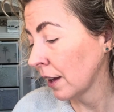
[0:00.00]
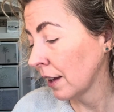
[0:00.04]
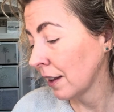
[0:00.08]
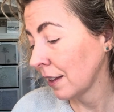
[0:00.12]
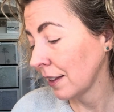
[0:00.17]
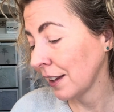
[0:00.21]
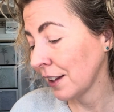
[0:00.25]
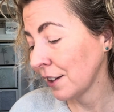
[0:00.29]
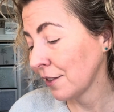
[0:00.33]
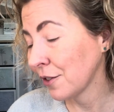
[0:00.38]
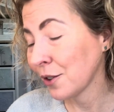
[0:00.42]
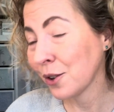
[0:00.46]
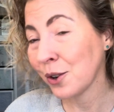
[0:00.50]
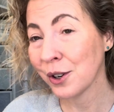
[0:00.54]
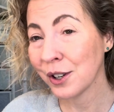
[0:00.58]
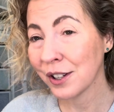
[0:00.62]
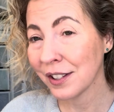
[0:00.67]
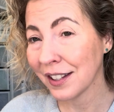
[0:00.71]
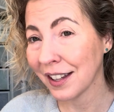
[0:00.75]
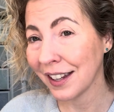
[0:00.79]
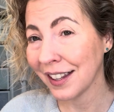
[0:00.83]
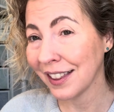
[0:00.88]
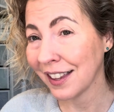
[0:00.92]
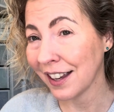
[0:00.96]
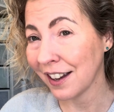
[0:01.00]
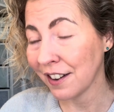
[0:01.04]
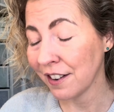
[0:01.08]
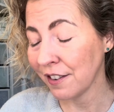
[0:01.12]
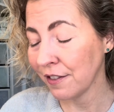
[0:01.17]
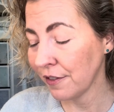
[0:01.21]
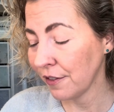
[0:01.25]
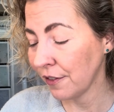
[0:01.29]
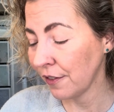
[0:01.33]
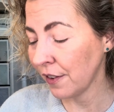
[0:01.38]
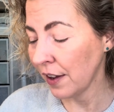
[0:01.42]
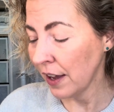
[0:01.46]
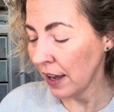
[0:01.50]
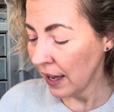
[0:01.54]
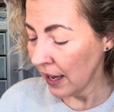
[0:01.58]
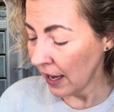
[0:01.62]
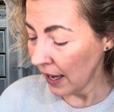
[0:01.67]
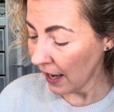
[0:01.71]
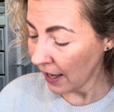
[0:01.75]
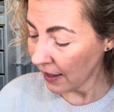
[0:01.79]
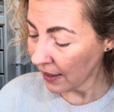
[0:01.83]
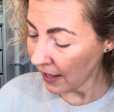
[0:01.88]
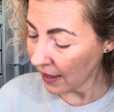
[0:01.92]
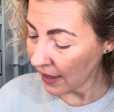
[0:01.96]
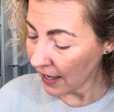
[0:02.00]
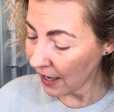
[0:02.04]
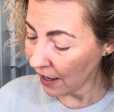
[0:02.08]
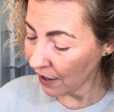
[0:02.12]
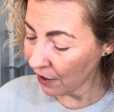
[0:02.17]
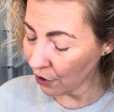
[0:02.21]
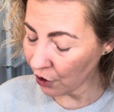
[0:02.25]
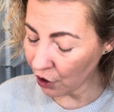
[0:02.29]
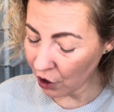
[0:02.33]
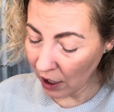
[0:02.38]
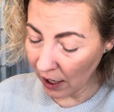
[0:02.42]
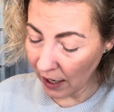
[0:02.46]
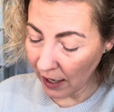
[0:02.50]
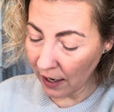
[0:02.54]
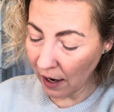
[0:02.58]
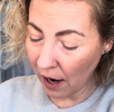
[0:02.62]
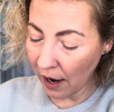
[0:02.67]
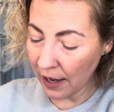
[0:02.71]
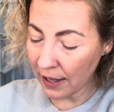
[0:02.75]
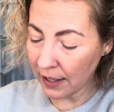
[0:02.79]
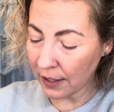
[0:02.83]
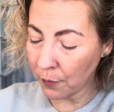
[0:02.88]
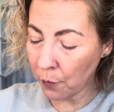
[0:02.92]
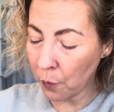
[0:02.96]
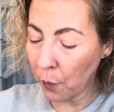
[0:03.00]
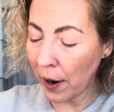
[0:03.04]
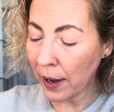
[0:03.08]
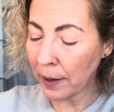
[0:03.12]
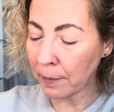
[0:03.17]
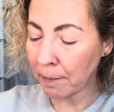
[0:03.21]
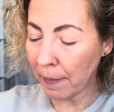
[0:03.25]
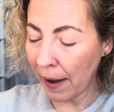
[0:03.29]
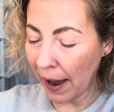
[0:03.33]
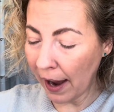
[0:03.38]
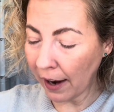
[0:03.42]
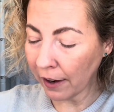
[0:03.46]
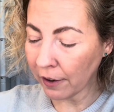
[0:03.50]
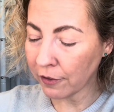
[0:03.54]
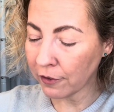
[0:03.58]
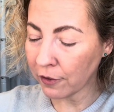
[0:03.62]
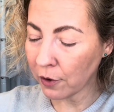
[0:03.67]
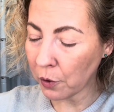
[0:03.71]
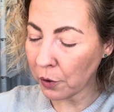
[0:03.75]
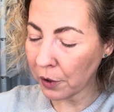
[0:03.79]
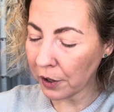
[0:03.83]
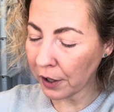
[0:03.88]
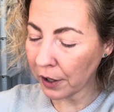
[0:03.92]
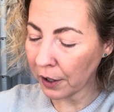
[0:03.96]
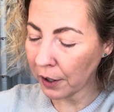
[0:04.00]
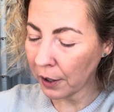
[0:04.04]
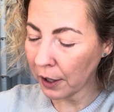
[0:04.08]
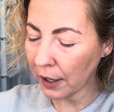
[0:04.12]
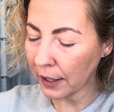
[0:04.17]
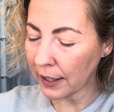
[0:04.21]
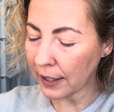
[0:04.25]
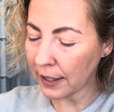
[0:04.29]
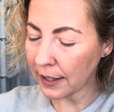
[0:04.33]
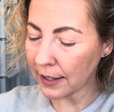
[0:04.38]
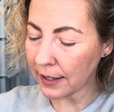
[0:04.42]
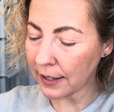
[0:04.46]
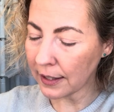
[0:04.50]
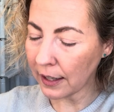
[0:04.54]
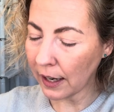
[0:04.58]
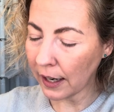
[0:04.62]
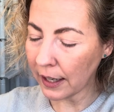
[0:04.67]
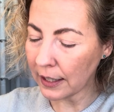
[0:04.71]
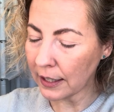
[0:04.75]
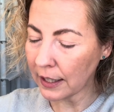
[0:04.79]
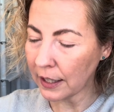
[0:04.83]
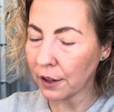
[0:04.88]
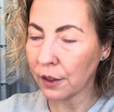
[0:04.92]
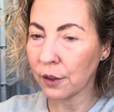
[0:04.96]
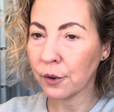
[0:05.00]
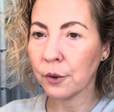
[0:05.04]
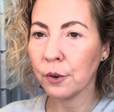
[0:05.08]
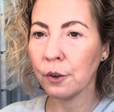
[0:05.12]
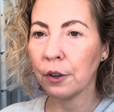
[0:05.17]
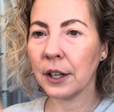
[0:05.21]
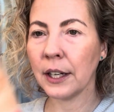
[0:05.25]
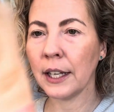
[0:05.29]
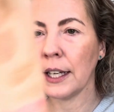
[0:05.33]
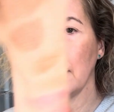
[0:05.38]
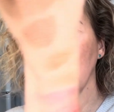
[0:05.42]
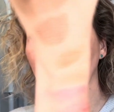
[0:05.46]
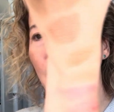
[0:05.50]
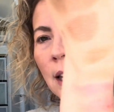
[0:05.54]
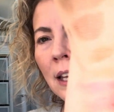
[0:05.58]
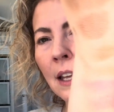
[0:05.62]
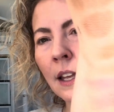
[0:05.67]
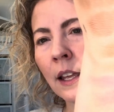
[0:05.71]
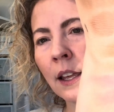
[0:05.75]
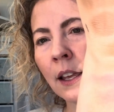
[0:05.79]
that, of course, I love. And then the other shade I went back for is 93.